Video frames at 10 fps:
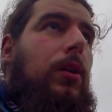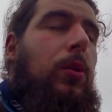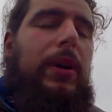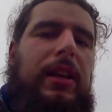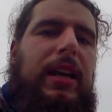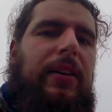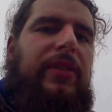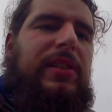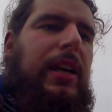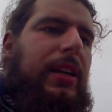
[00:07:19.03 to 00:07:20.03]
With the
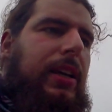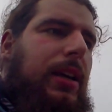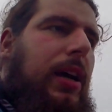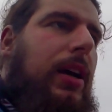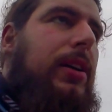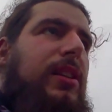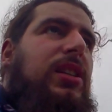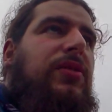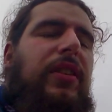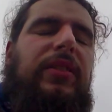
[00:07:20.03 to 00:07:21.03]
Kawasaki
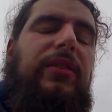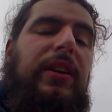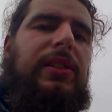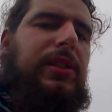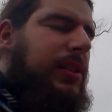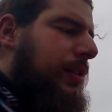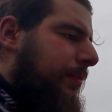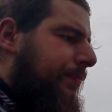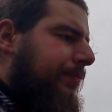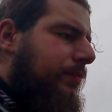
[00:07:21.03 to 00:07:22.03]
650 Versus,
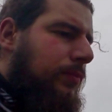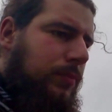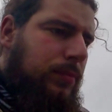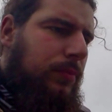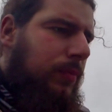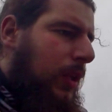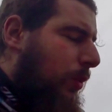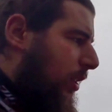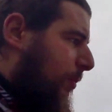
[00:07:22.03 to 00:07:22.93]
with the